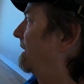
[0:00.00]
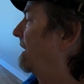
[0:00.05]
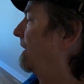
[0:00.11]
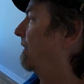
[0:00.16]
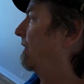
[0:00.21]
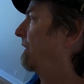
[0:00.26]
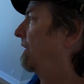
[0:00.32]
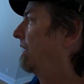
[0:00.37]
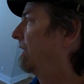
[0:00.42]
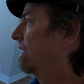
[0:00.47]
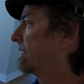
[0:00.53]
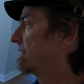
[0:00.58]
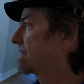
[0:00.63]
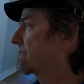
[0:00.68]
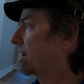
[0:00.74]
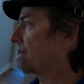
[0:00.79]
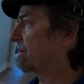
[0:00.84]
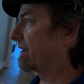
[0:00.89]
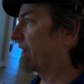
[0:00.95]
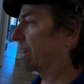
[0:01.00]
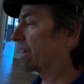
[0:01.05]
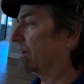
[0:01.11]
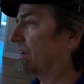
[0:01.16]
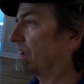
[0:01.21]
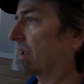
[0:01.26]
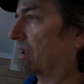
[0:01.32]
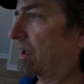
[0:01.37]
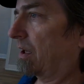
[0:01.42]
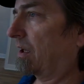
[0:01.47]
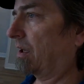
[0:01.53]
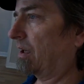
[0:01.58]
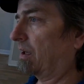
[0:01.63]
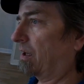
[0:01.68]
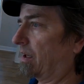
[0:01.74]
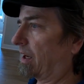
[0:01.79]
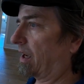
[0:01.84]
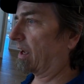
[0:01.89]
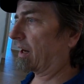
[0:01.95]
So let's go take a look
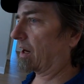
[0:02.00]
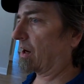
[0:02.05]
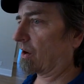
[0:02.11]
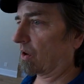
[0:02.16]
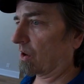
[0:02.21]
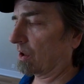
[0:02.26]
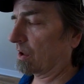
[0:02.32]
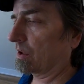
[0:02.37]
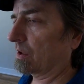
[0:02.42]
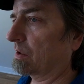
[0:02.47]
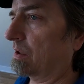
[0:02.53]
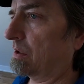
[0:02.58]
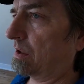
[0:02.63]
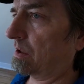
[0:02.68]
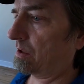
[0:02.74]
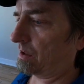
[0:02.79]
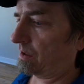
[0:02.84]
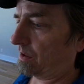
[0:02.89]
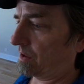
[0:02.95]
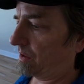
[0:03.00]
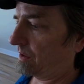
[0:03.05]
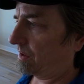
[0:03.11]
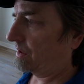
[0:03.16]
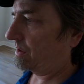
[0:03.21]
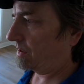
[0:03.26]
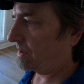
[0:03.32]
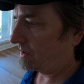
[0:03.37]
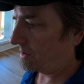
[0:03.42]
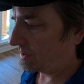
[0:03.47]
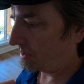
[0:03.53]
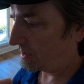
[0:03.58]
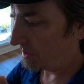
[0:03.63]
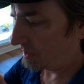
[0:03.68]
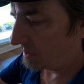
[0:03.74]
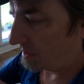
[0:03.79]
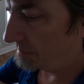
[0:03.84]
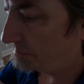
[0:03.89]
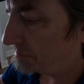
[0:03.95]
at our
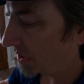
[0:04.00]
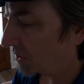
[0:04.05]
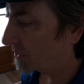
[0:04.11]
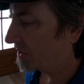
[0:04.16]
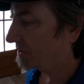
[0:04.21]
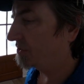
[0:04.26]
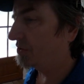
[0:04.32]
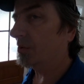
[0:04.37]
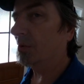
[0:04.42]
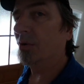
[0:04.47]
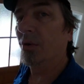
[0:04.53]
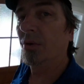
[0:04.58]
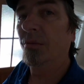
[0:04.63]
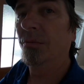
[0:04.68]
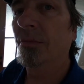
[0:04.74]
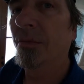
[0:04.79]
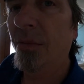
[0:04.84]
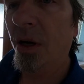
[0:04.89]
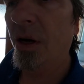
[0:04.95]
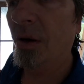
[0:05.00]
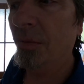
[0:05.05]
bonus room